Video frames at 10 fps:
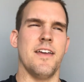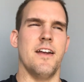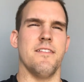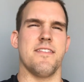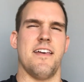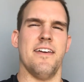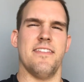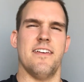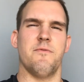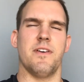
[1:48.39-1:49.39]
The
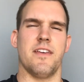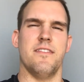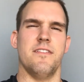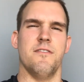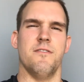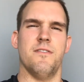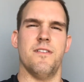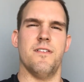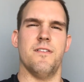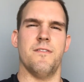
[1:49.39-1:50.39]
second thing we can do
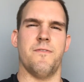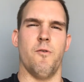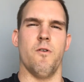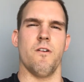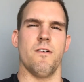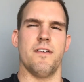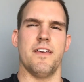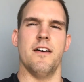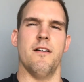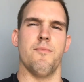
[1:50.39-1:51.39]
for
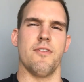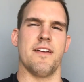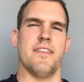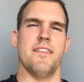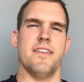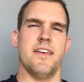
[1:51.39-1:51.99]
bringing